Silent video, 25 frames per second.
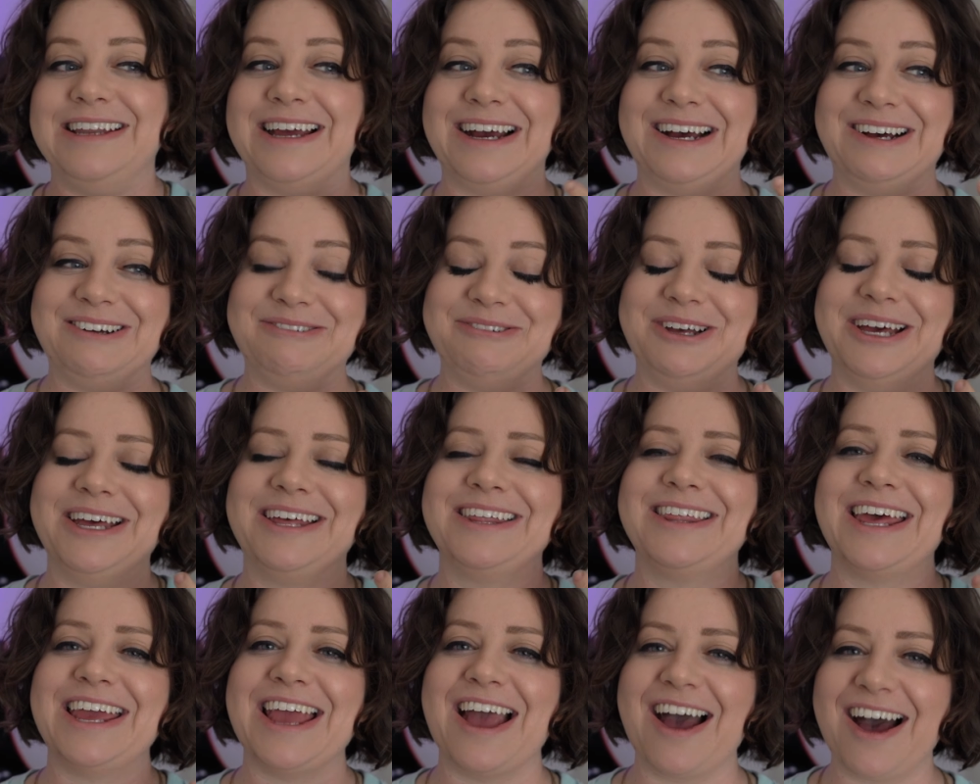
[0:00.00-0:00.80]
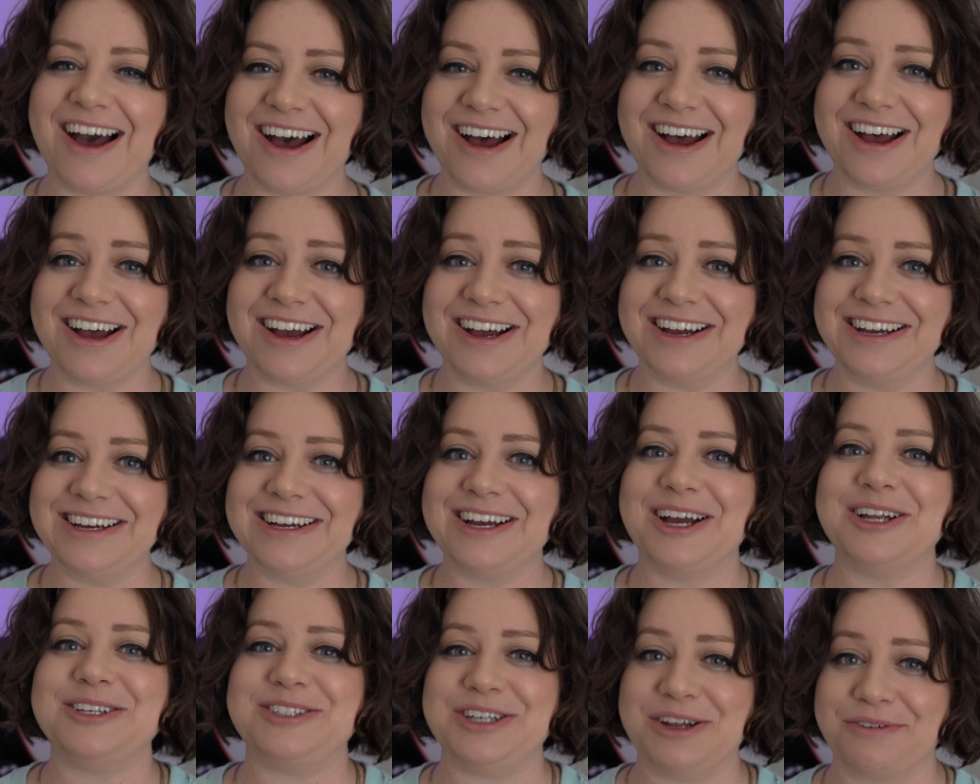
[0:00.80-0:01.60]
Now, they are
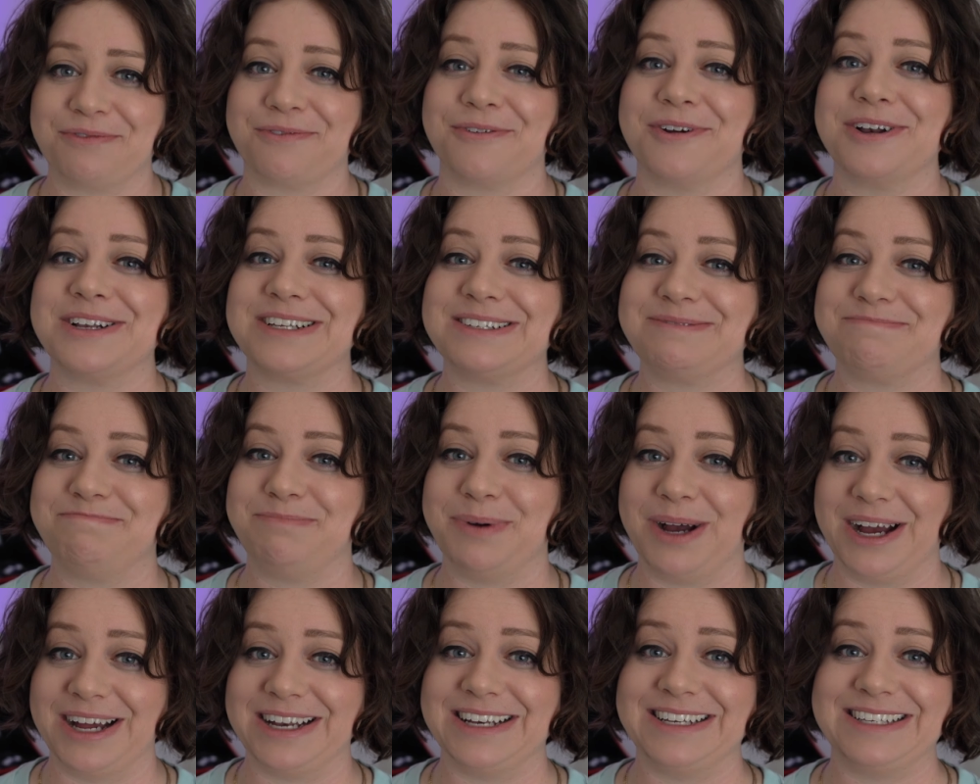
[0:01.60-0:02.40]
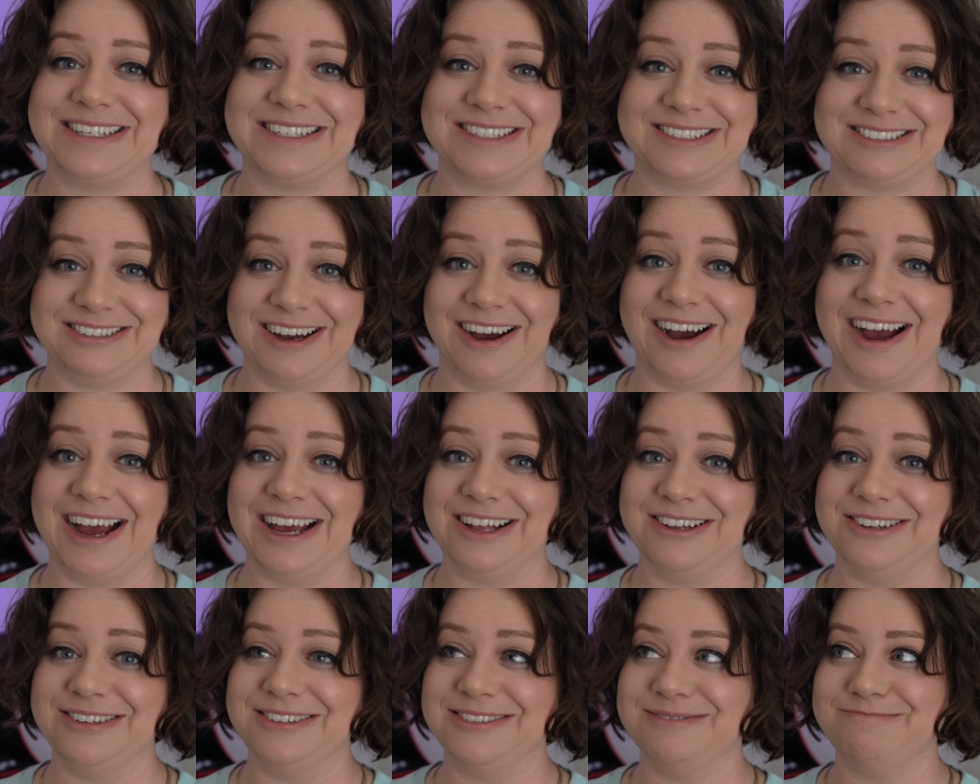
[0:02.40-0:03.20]
a different bud
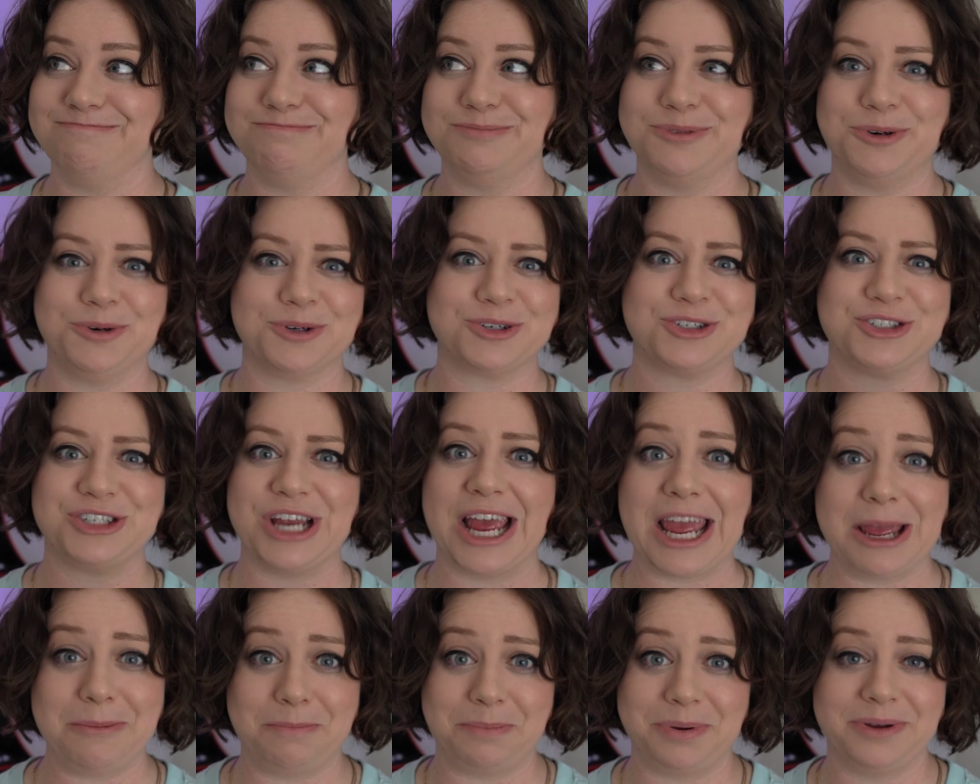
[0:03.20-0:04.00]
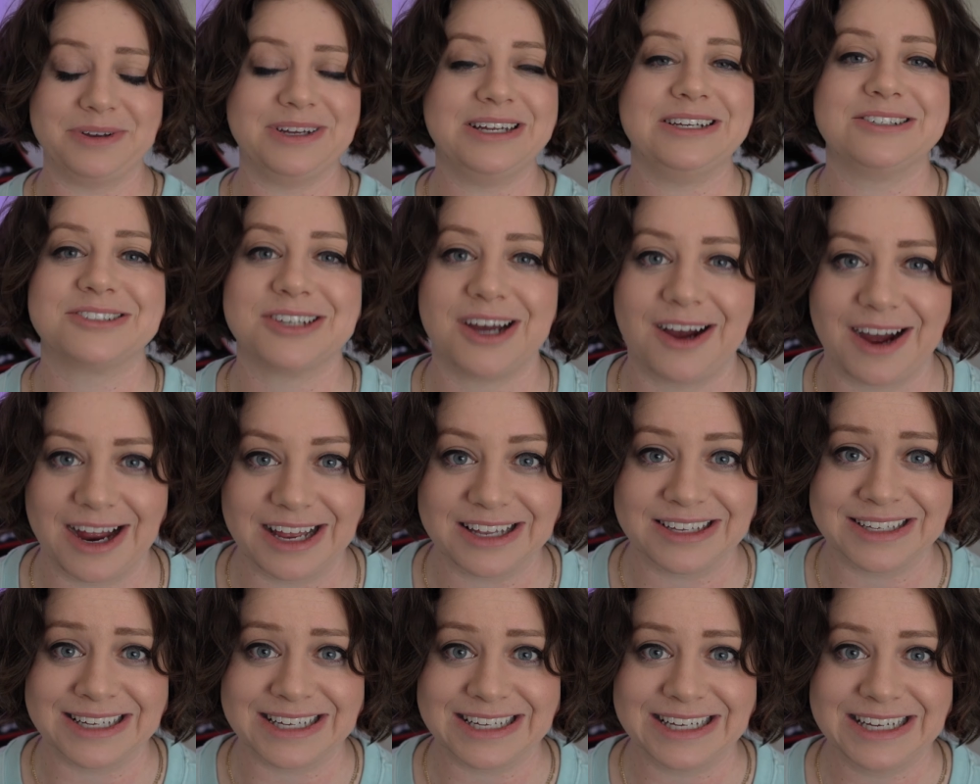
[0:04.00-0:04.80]
style or shape
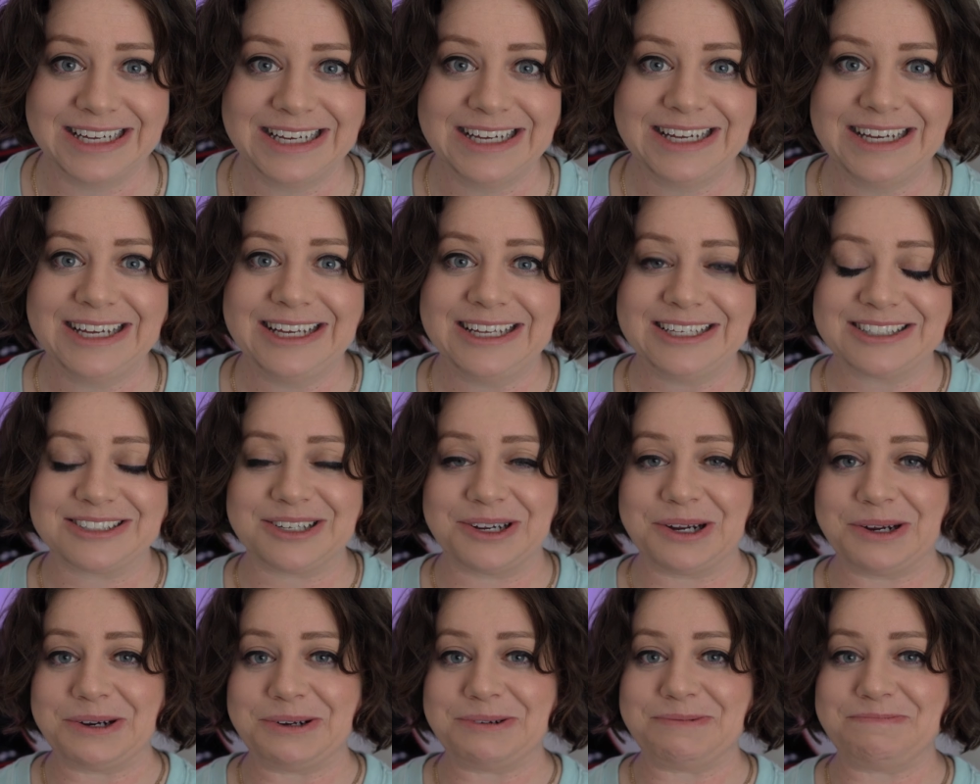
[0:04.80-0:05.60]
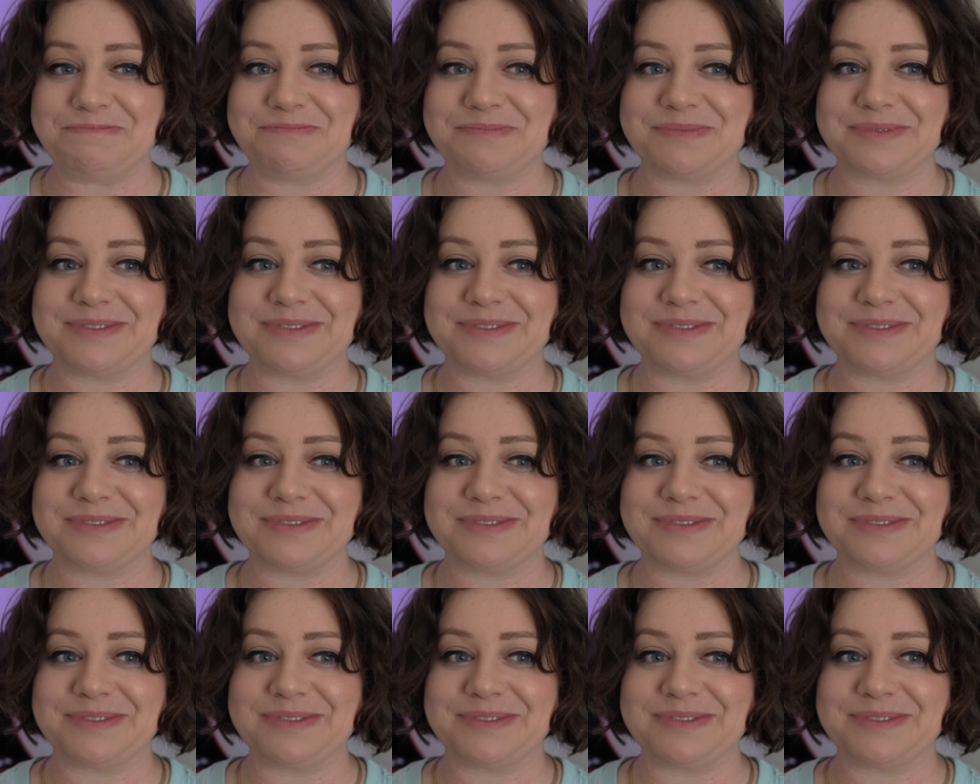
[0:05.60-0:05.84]
entirely. So